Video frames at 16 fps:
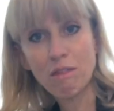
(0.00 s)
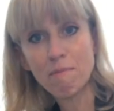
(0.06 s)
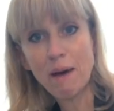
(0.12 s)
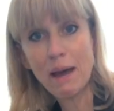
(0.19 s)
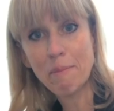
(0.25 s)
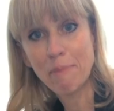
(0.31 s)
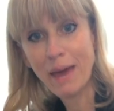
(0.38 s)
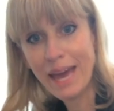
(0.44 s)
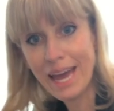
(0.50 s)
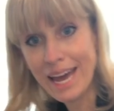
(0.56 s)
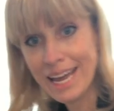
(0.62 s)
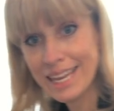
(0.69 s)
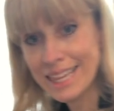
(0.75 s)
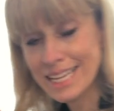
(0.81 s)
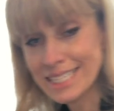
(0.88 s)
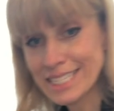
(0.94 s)
my
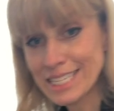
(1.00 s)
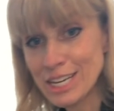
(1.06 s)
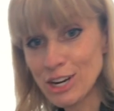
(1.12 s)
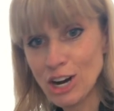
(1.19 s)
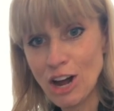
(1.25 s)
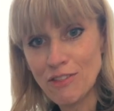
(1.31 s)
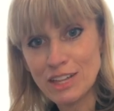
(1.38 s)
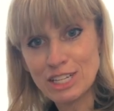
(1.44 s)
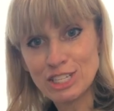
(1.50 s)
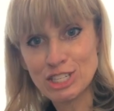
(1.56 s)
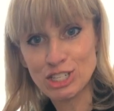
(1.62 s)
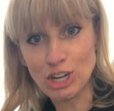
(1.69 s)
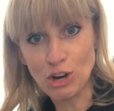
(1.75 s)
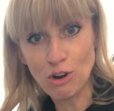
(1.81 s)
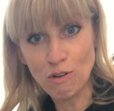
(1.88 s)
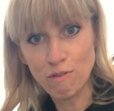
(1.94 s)
pan that's here on the
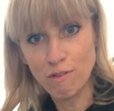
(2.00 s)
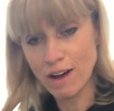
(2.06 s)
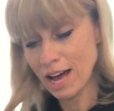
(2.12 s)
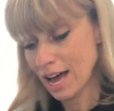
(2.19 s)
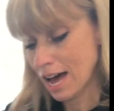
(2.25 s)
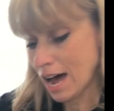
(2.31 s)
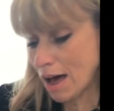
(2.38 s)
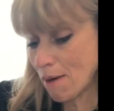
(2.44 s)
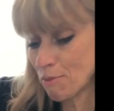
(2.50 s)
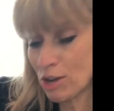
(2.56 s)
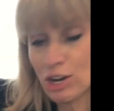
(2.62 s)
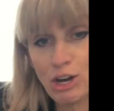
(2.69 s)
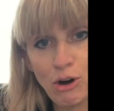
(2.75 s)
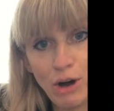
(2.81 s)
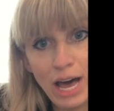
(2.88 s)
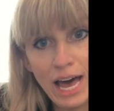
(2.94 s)
stove, I'm going to
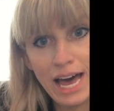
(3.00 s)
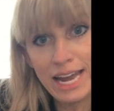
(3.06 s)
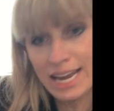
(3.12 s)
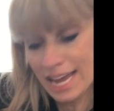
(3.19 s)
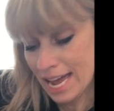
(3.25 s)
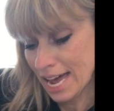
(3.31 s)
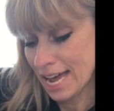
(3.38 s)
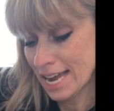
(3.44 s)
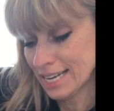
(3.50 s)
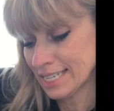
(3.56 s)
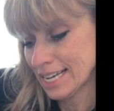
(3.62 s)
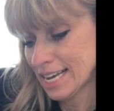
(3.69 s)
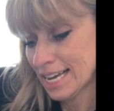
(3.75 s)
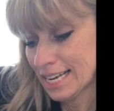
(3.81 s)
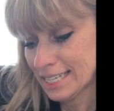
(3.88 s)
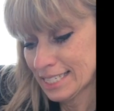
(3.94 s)
go ahead and
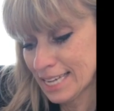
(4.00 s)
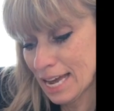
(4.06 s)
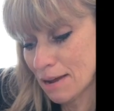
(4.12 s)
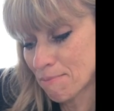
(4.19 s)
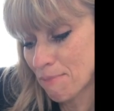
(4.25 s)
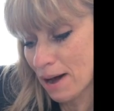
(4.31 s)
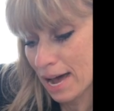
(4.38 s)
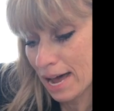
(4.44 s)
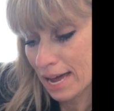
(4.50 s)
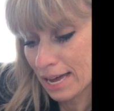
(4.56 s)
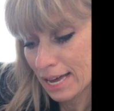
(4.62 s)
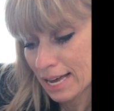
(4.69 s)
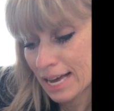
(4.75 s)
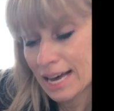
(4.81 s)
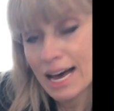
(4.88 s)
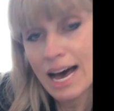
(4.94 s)
take my
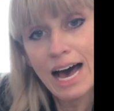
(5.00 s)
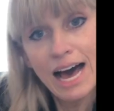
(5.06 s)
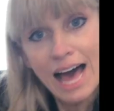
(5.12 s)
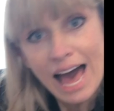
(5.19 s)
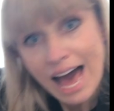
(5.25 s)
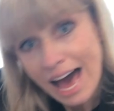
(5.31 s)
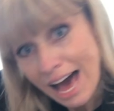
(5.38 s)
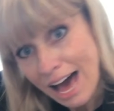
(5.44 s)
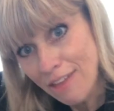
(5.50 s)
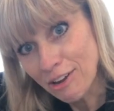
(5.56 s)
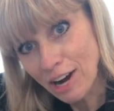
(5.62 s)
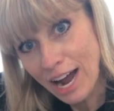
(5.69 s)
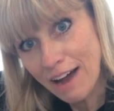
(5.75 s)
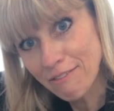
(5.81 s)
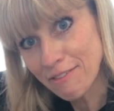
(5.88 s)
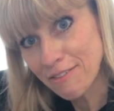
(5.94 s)
other
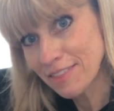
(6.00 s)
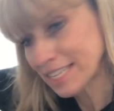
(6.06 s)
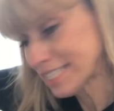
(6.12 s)
half of the